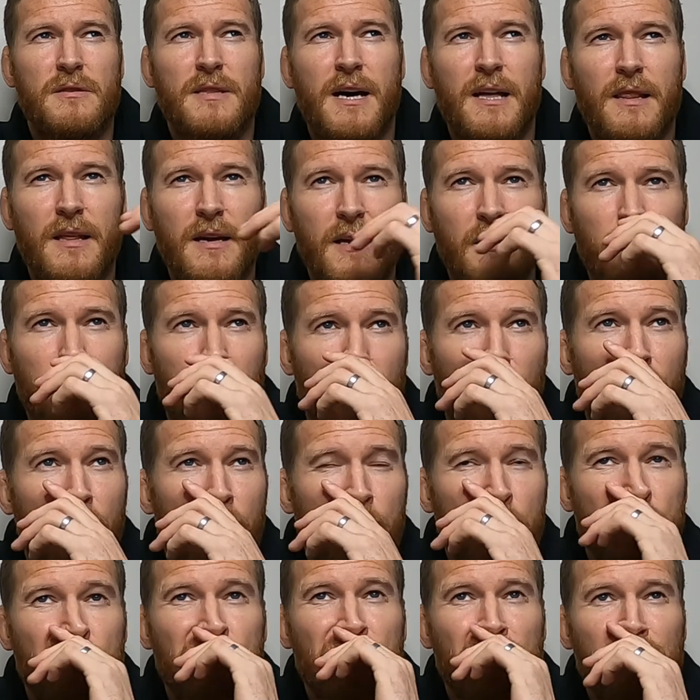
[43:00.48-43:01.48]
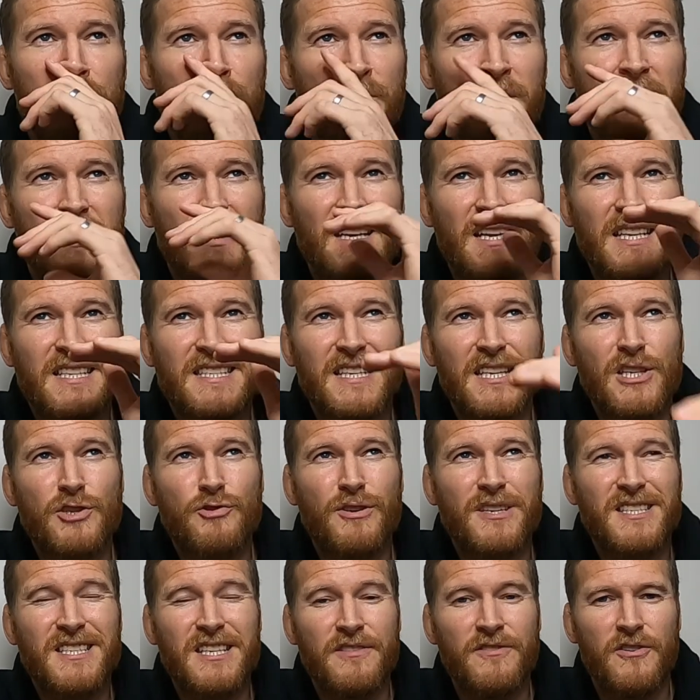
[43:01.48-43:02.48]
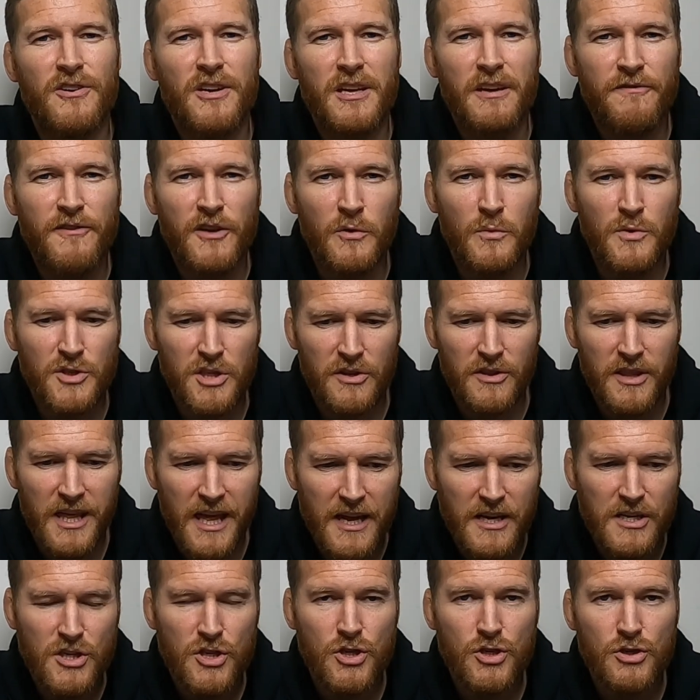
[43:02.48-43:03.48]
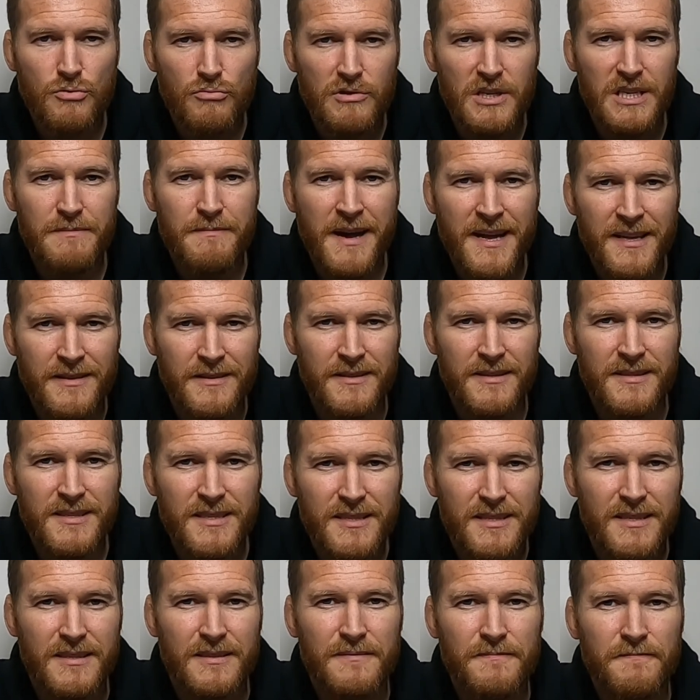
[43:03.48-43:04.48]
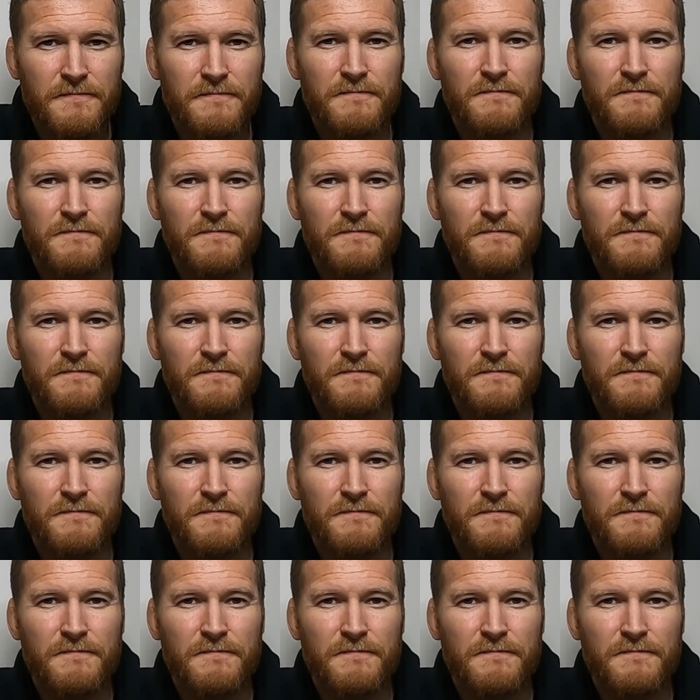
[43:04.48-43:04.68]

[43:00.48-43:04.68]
in that, like, but it's interesting that if you was at the extreme ends,